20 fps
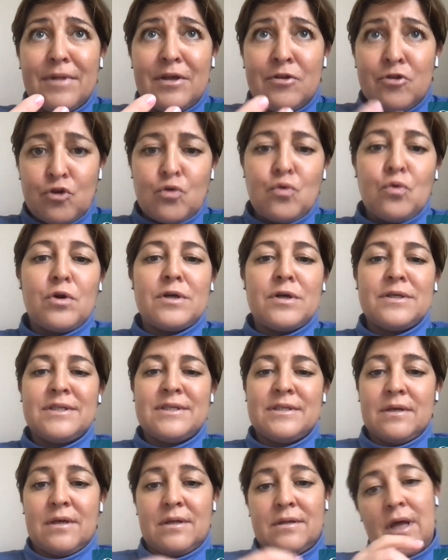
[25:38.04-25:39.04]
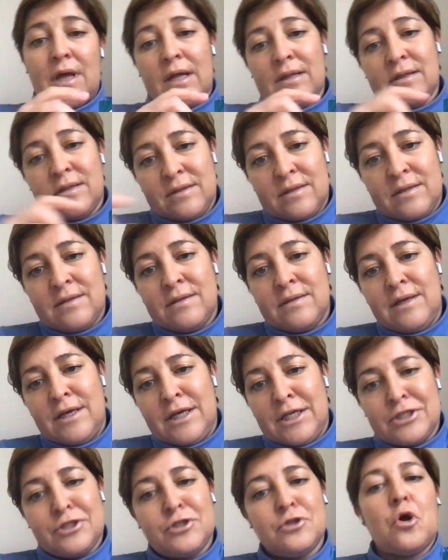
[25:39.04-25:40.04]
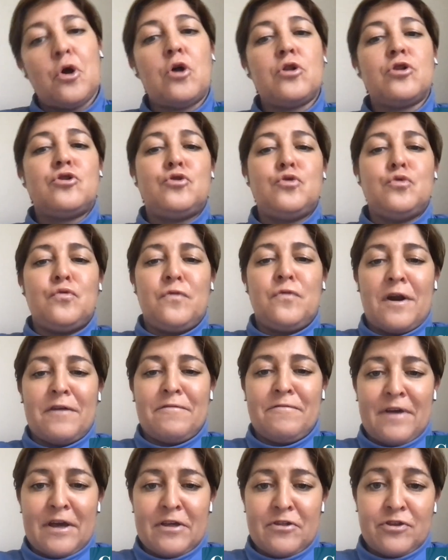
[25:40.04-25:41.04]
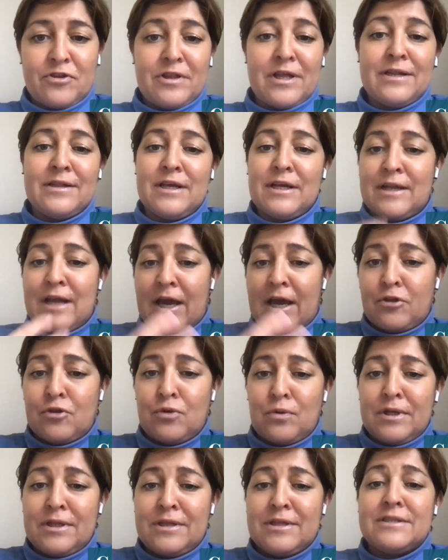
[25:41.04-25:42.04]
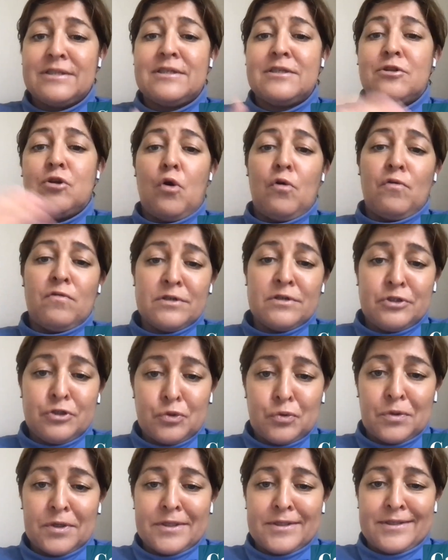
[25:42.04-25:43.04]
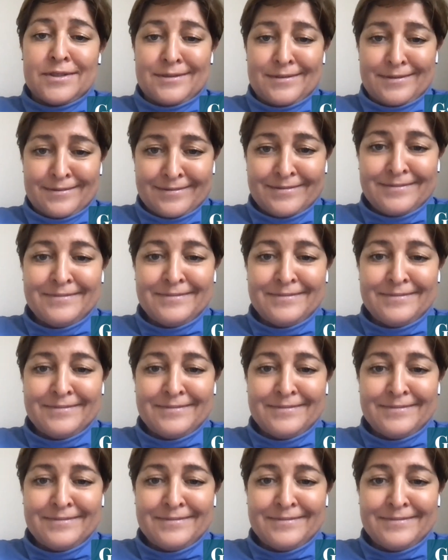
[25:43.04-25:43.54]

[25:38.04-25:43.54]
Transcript: ensures that it's not too far fetched and that actually doesn't overdo it.